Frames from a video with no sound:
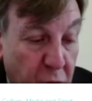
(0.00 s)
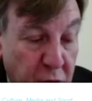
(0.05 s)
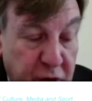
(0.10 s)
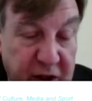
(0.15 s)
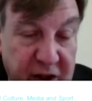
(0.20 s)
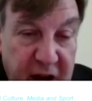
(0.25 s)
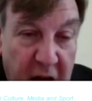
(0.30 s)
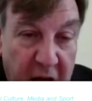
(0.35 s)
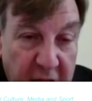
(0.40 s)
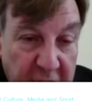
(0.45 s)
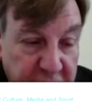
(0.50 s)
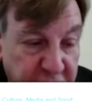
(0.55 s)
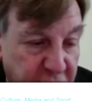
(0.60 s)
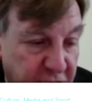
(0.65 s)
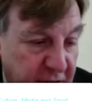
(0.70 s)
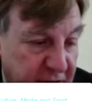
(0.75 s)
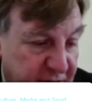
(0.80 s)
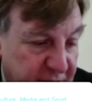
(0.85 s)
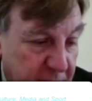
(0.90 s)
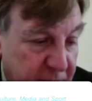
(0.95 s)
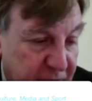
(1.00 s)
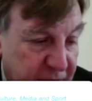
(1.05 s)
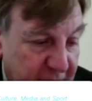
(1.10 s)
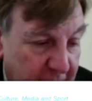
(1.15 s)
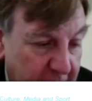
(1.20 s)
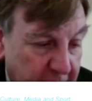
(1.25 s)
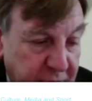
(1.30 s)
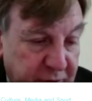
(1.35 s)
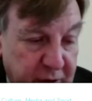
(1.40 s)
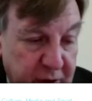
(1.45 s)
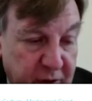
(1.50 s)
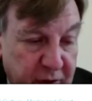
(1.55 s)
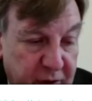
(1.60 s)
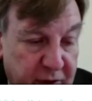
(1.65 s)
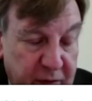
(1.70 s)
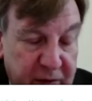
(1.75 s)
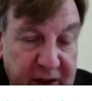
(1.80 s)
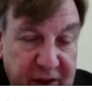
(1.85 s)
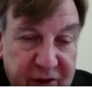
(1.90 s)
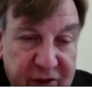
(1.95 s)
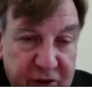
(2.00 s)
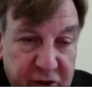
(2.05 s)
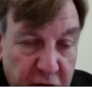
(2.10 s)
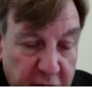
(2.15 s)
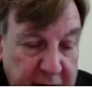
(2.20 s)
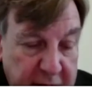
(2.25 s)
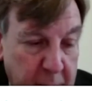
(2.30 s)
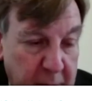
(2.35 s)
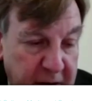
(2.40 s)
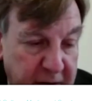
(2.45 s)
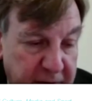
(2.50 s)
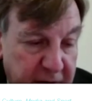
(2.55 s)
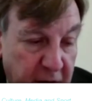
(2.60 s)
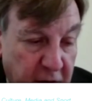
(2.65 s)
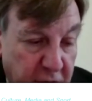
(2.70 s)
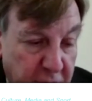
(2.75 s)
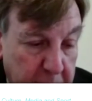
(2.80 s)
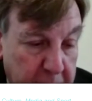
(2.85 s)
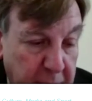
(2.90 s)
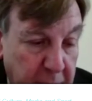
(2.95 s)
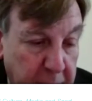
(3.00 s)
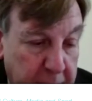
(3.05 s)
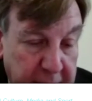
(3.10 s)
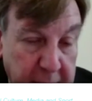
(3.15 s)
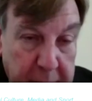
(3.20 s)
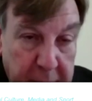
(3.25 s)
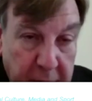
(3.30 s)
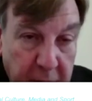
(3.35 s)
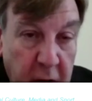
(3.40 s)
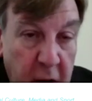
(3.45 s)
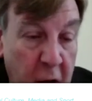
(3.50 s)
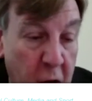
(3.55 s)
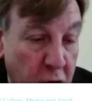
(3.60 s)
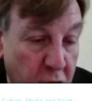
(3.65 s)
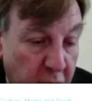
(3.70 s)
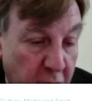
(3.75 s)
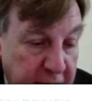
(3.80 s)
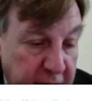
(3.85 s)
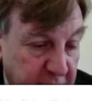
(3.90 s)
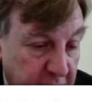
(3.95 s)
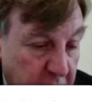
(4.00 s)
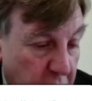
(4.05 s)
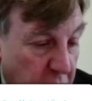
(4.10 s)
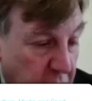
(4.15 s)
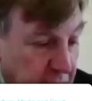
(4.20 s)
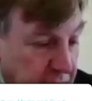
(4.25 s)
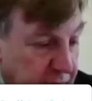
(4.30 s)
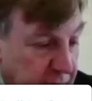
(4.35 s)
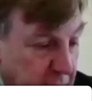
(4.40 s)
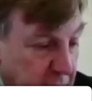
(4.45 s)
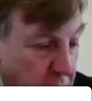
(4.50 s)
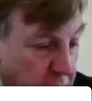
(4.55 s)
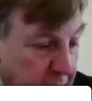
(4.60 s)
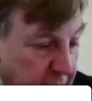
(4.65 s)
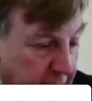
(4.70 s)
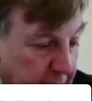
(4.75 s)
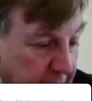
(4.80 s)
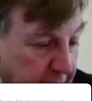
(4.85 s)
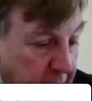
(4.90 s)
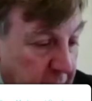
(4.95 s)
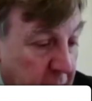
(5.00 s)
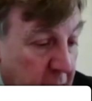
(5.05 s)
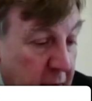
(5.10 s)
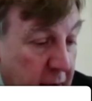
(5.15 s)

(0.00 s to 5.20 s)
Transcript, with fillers: supported hundreds of thousands of extremely vulnerable people right across the UK